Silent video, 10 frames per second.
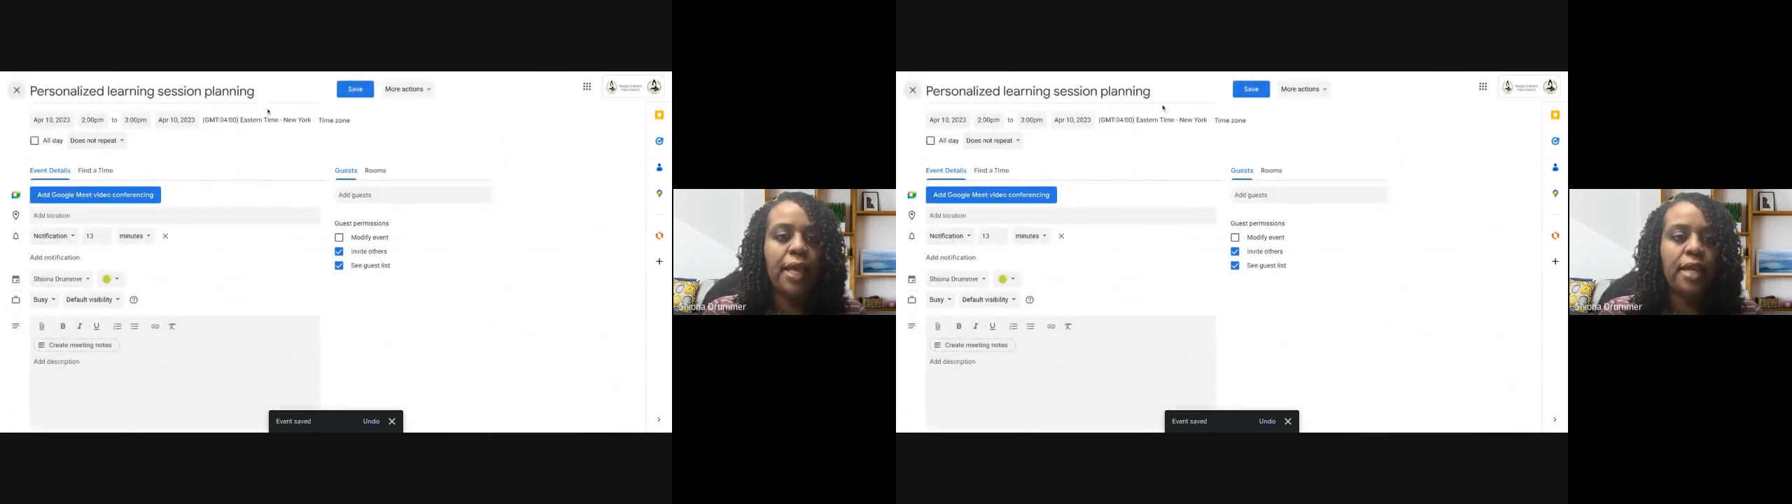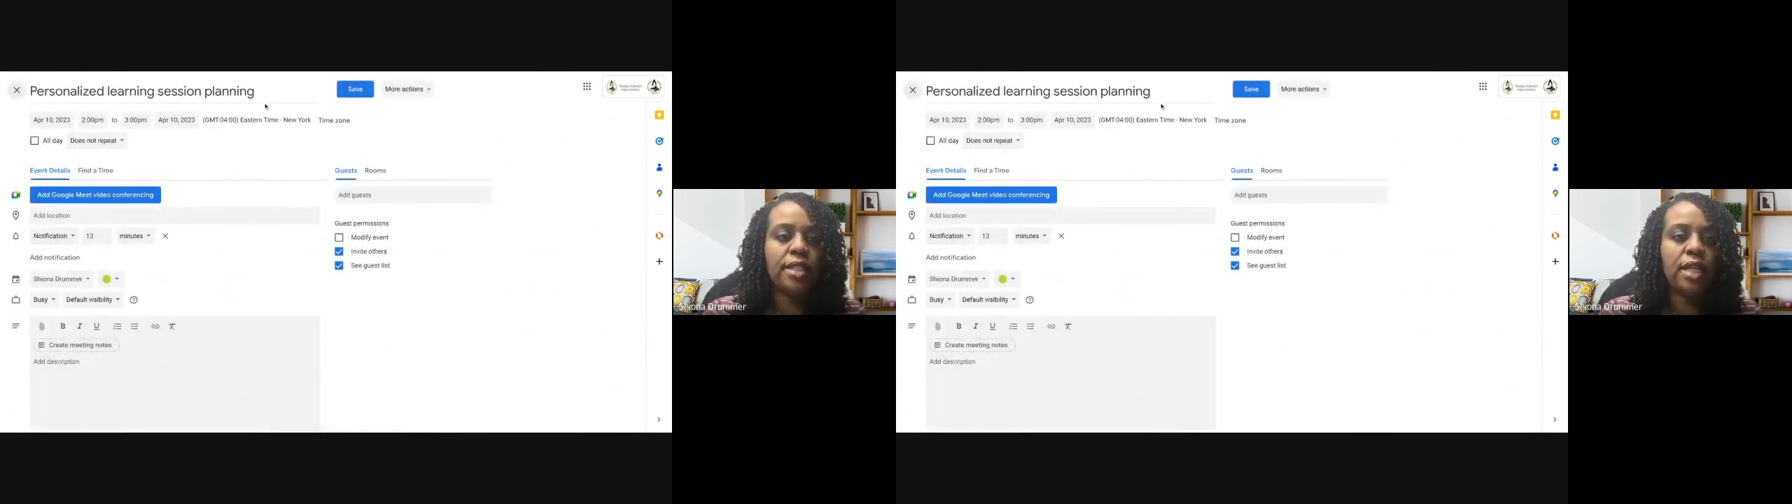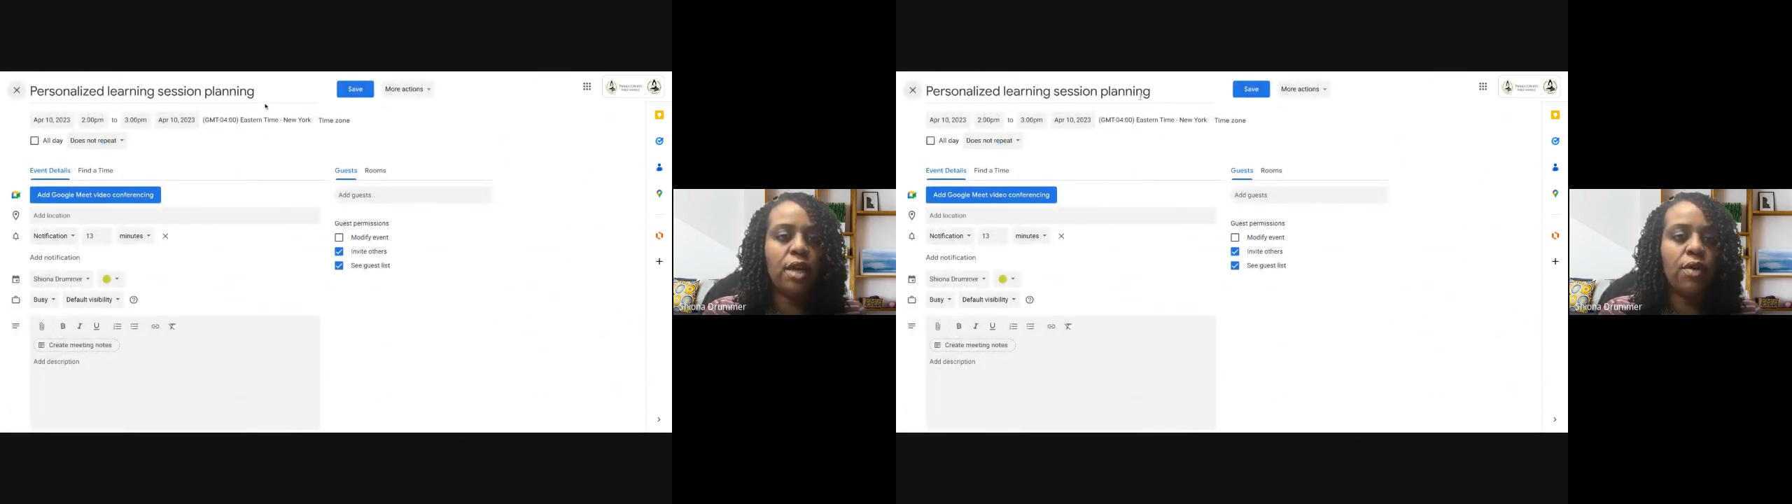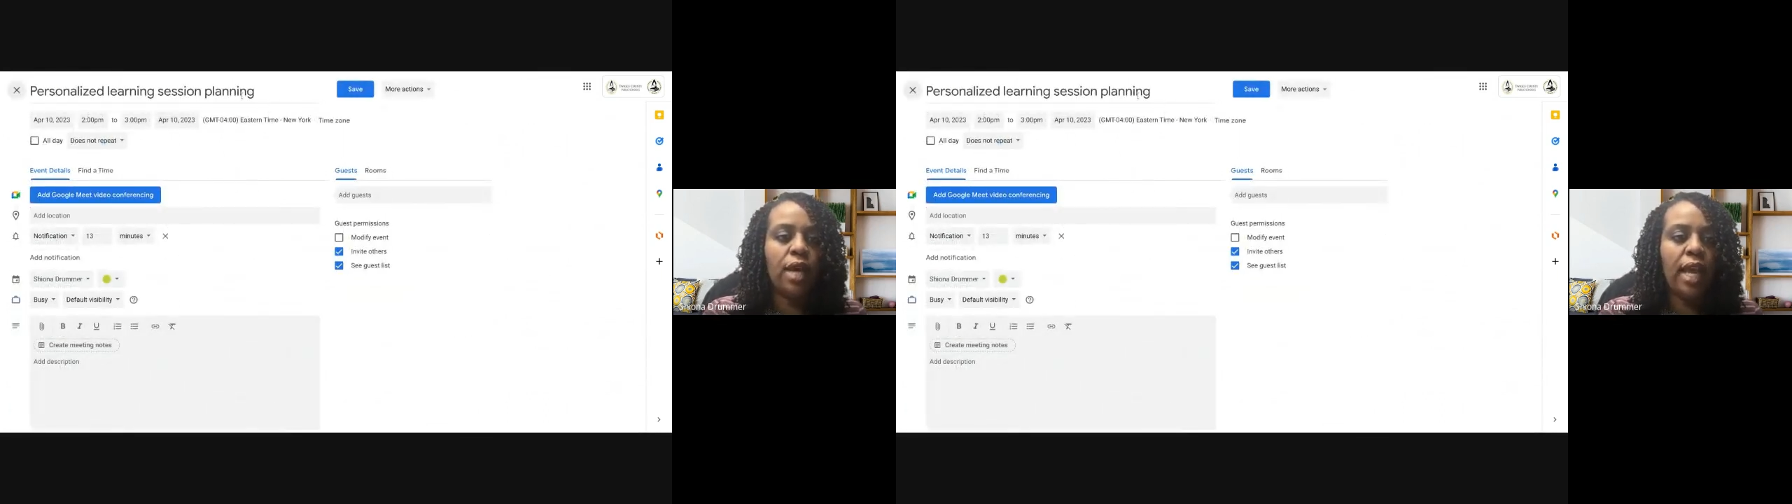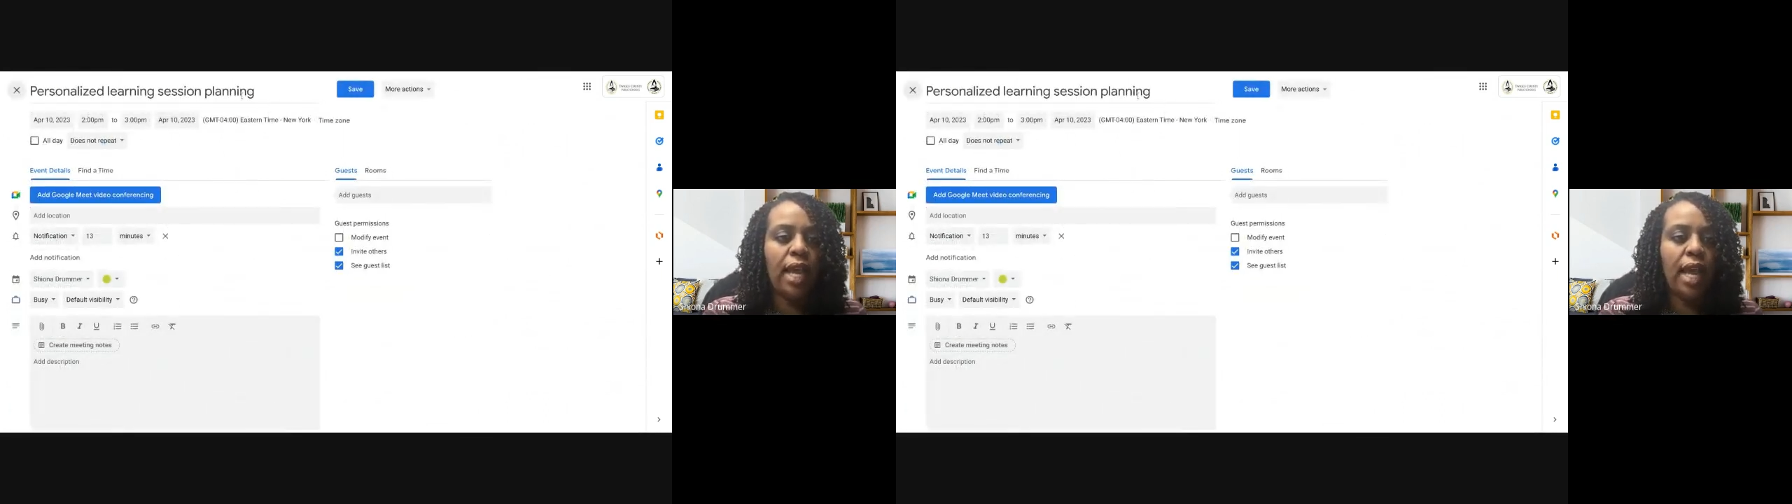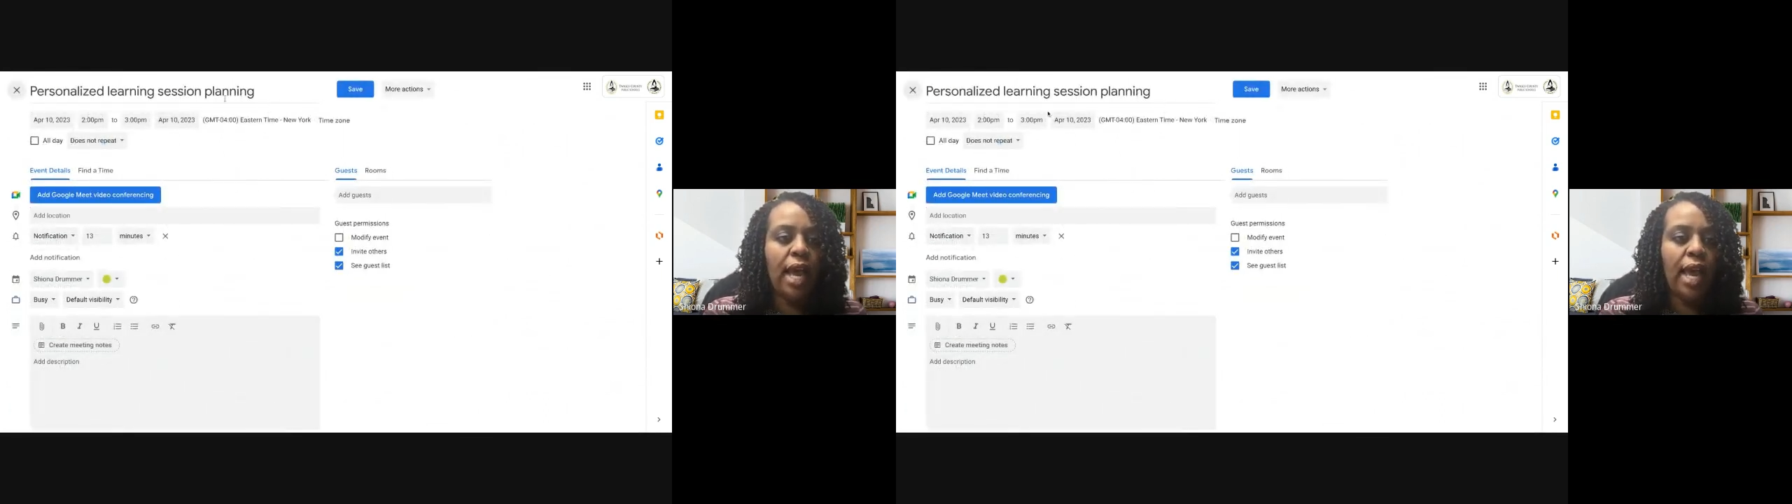So I